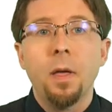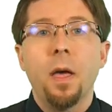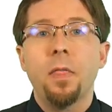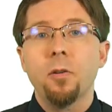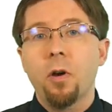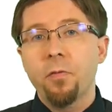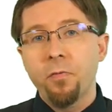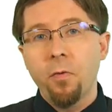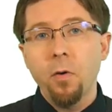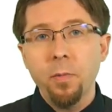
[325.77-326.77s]
And there are
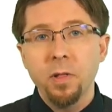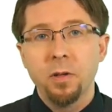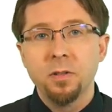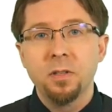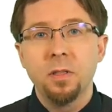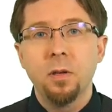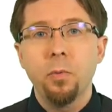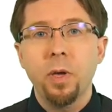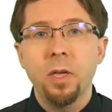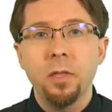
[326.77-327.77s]
formulas that we
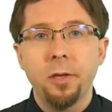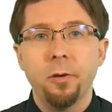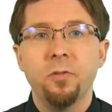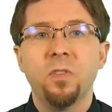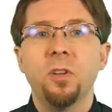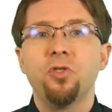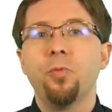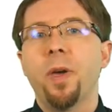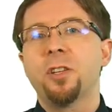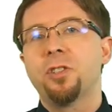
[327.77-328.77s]
can use to
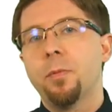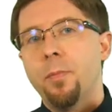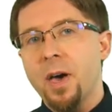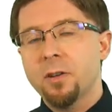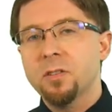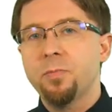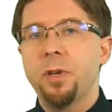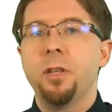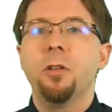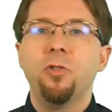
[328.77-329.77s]
match the model
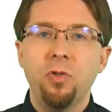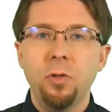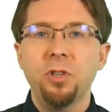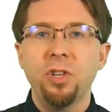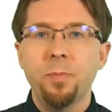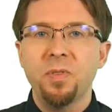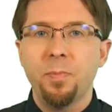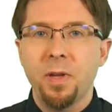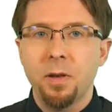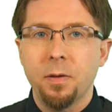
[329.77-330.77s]
speed to the ship
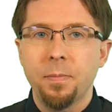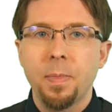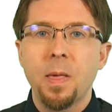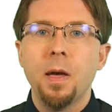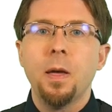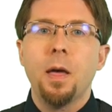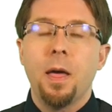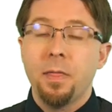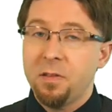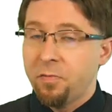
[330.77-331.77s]
speed.
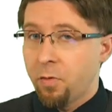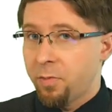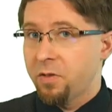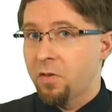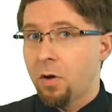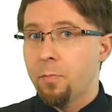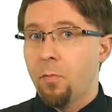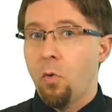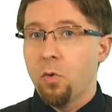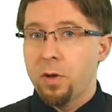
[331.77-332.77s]
And these formulas are
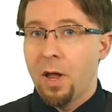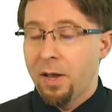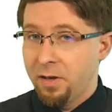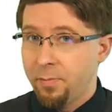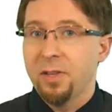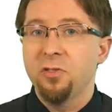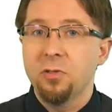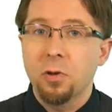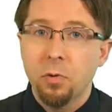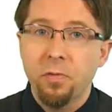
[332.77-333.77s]
more non-dimensional
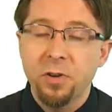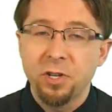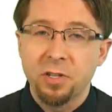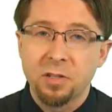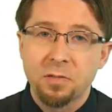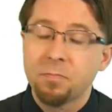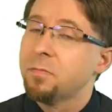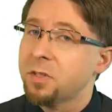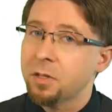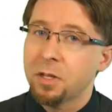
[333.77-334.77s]
coefficients.
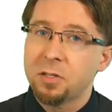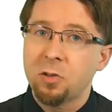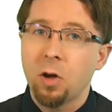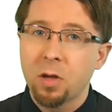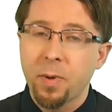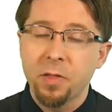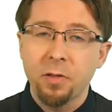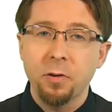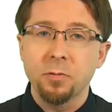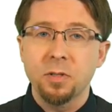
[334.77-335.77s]
So let's talk about
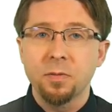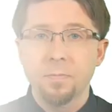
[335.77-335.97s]
those.